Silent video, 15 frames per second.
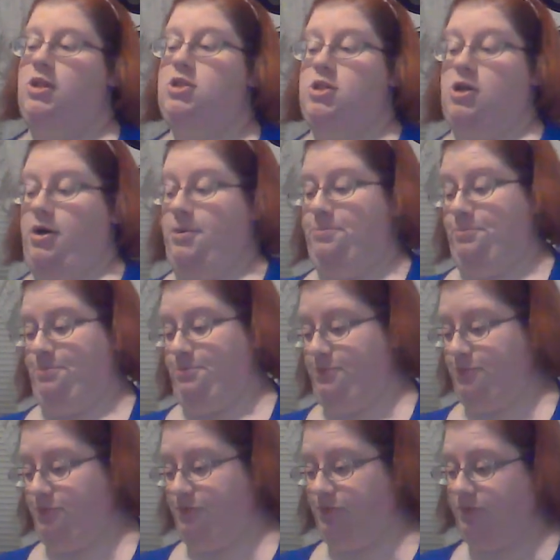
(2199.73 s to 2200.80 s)
Sorry,
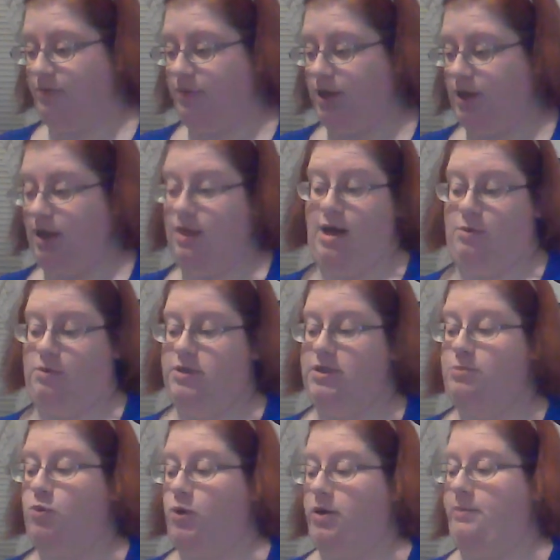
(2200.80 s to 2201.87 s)
that was
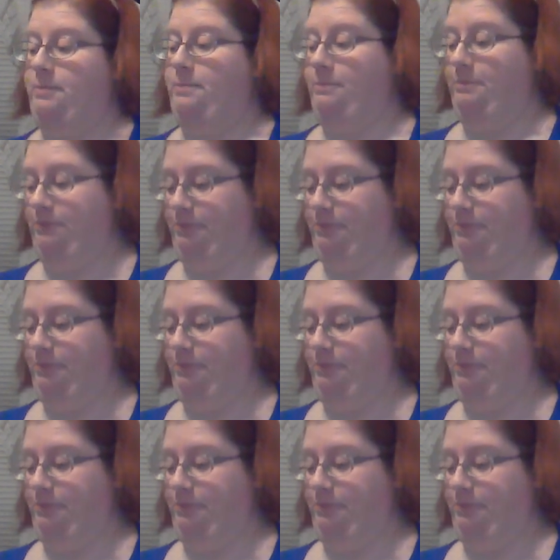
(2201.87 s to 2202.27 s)
important.